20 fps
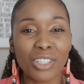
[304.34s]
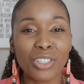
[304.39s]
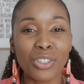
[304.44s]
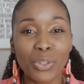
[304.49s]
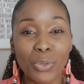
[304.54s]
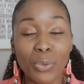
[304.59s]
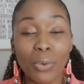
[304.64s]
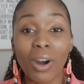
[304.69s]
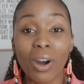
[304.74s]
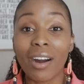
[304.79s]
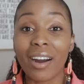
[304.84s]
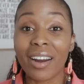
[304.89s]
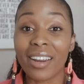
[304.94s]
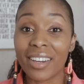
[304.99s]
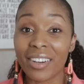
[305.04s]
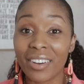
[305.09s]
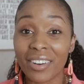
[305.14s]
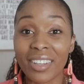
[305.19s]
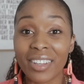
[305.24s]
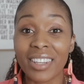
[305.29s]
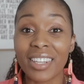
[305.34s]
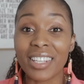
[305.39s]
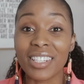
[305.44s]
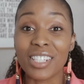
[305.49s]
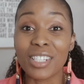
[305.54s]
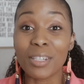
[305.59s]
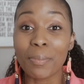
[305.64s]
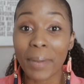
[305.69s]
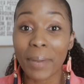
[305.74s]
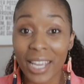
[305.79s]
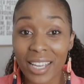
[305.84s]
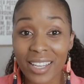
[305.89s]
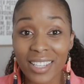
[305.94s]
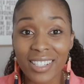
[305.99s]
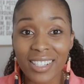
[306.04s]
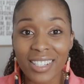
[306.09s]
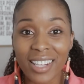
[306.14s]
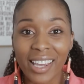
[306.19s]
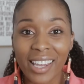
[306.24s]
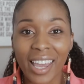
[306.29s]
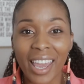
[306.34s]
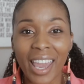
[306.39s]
you are here in this space